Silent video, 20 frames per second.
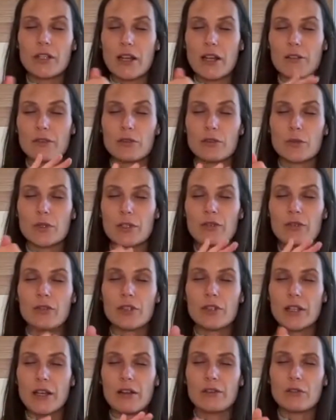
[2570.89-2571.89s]
I have to be
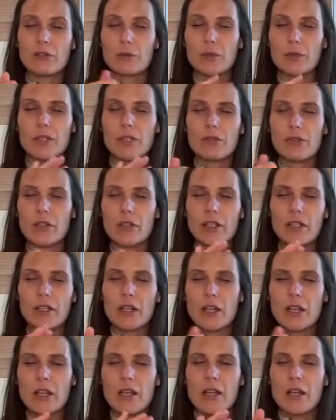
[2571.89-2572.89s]
different. I have to be different.
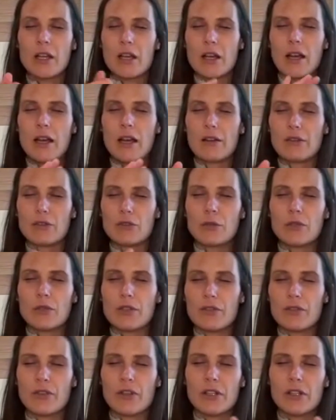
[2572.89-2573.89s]
I have to be
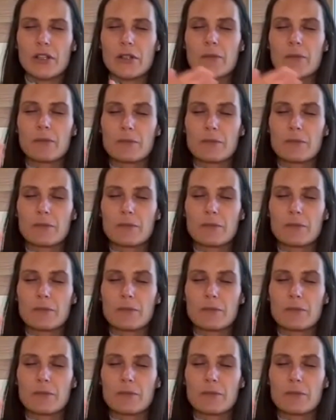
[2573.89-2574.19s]
different.